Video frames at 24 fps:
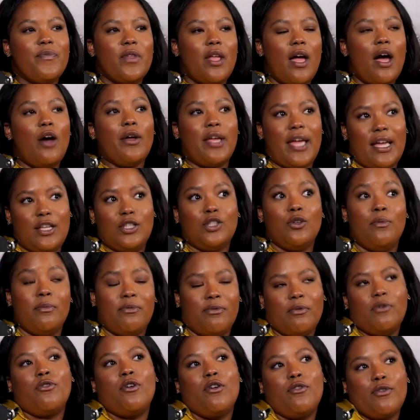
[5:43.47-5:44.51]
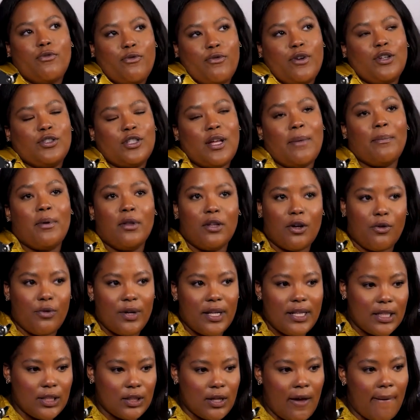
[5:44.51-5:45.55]
okay, so for example, a real
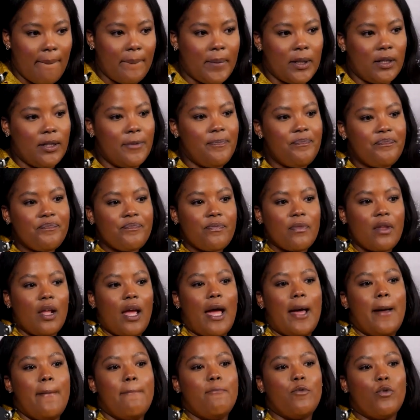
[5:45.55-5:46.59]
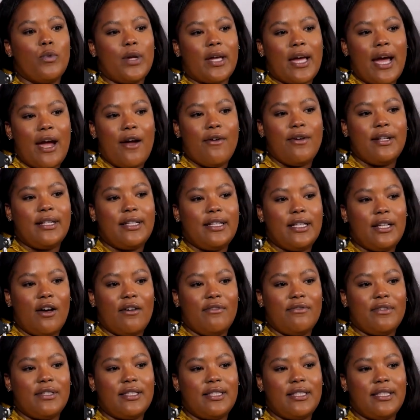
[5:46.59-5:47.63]
example, we currently
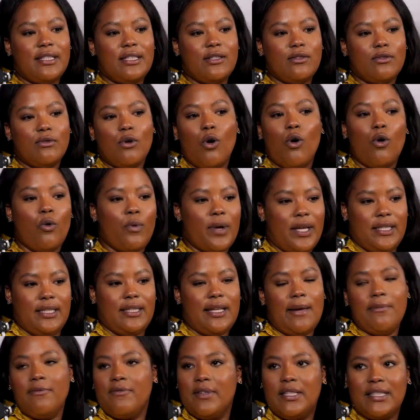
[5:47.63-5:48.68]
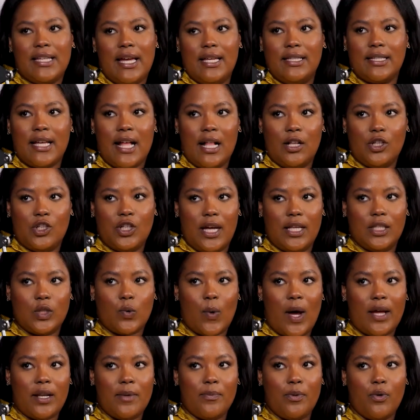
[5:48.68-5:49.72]
obviously always emphasize culture. It's
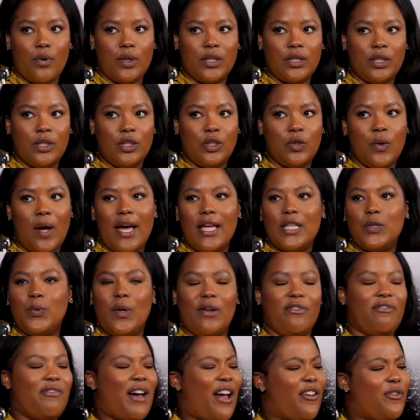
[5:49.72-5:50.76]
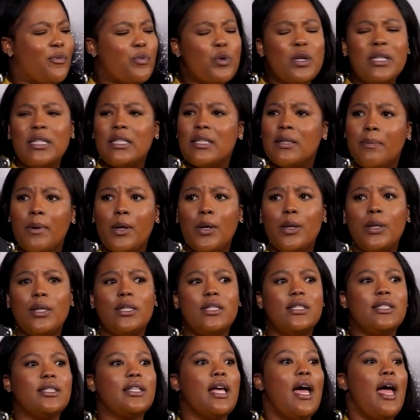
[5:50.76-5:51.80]
quite important to us. We have 5
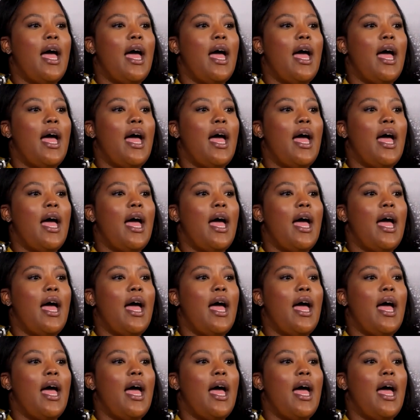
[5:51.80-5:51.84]
principles.